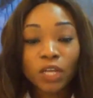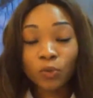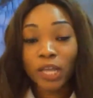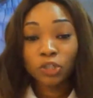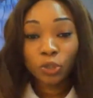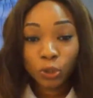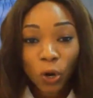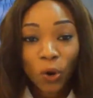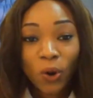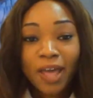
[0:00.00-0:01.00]
to
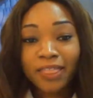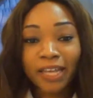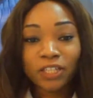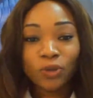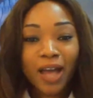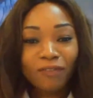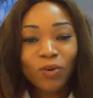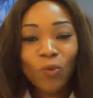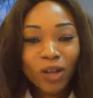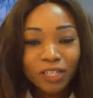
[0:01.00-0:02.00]
ensure that you have
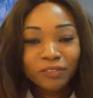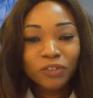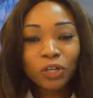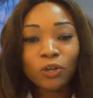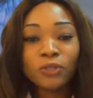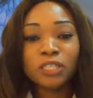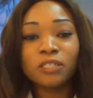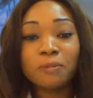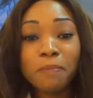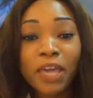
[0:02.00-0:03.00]
a wonderful close
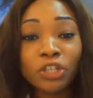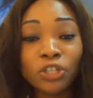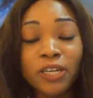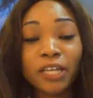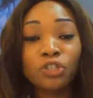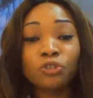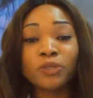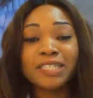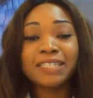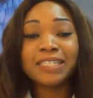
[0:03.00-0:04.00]
is to make sure that
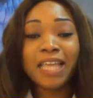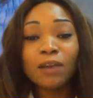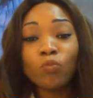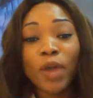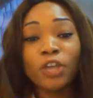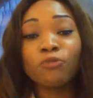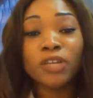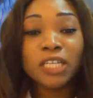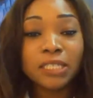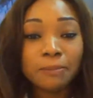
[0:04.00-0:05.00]
you understand where you
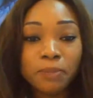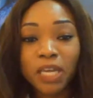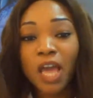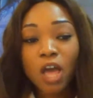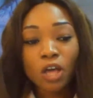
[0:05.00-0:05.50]
need to be.